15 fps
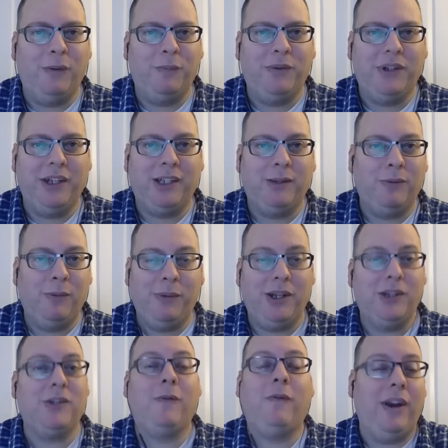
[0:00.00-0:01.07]
if you're predictable
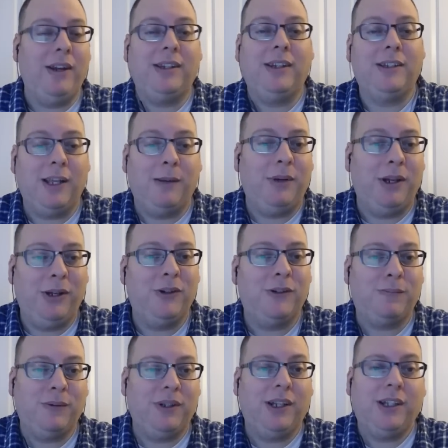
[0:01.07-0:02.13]
because you're facing somebody who
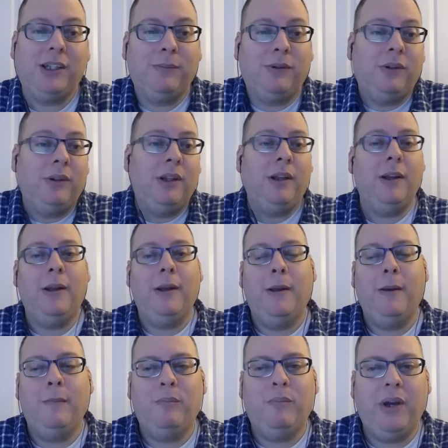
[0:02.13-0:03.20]
is predictable.
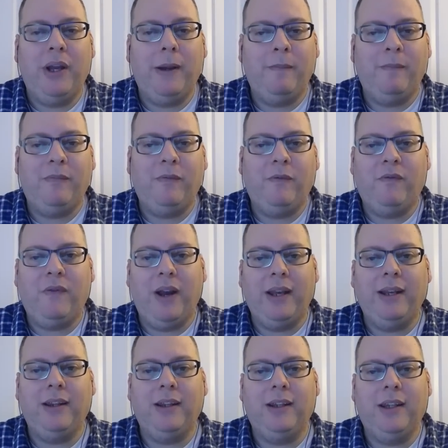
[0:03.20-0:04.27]
But
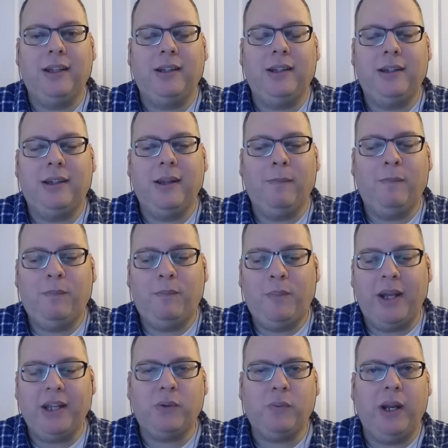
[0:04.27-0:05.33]
finding the
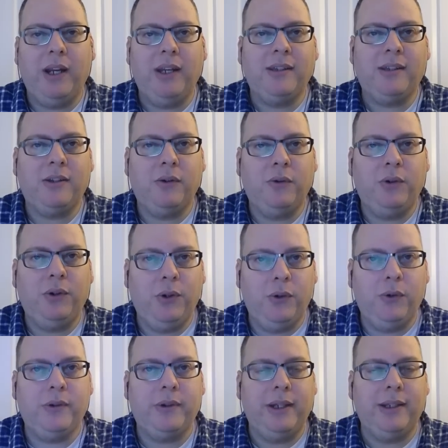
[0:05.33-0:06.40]
best ways to
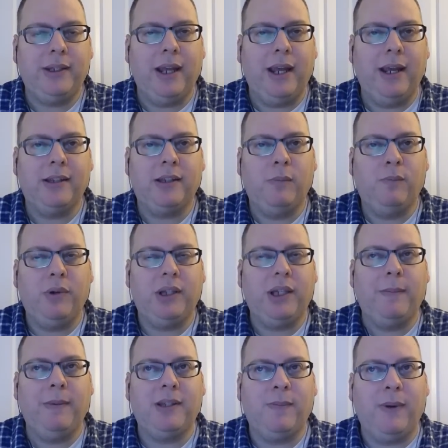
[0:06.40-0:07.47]
use these guys, to put
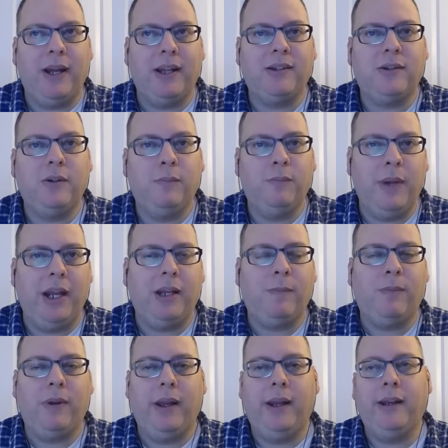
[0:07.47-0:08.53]
them in spots to
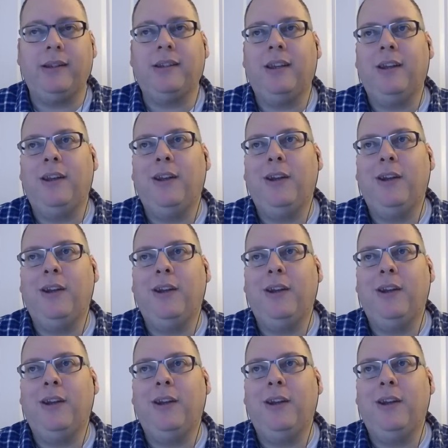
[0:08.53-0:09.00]
make plays,